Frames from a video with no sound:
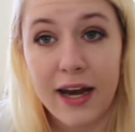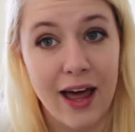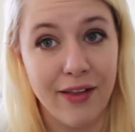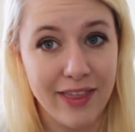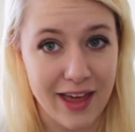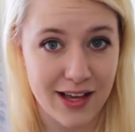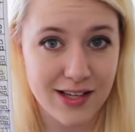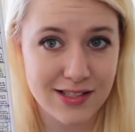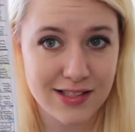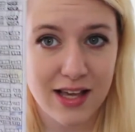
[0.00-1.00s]
now
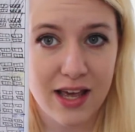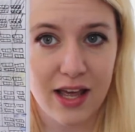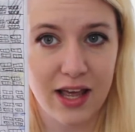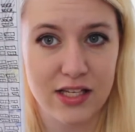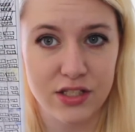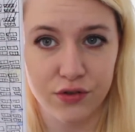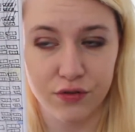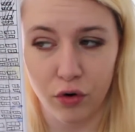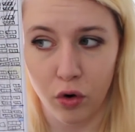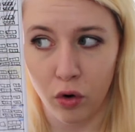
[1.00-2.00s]
this is
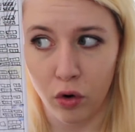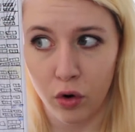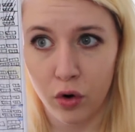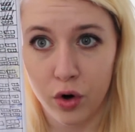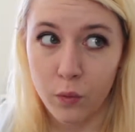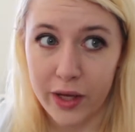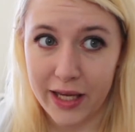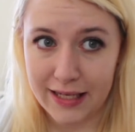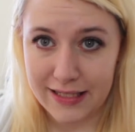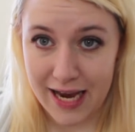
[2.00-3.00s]
for
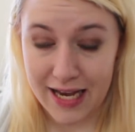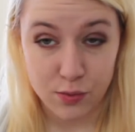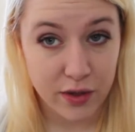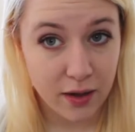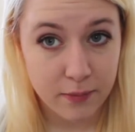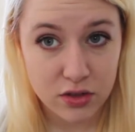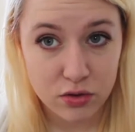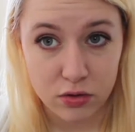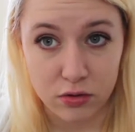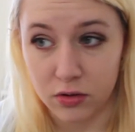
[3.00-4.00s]
weekdays when I'm at
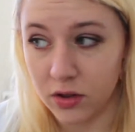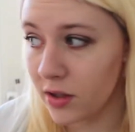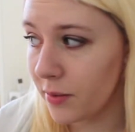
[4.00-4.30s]
school,